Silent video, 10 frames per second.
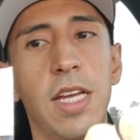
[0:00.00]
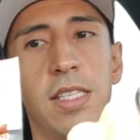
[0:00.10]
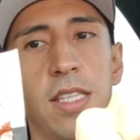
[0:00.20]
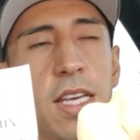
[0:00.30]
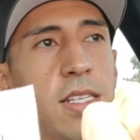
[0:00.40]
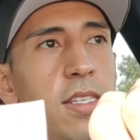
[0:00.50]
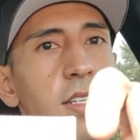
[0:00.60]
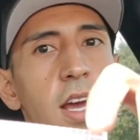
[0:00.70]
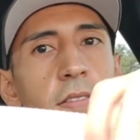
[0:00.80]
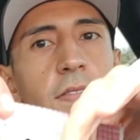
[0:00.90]
It's this
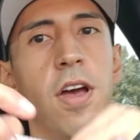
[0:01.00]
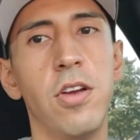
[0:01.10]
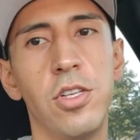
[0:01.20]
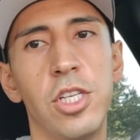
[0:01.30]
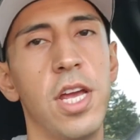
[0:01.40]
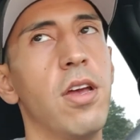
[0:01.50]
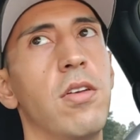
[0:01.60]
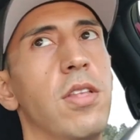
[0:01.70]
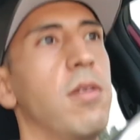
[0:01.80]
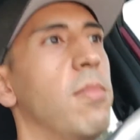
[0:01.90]
stuff. Oh shit,
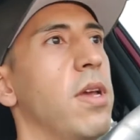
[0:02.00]
hold on.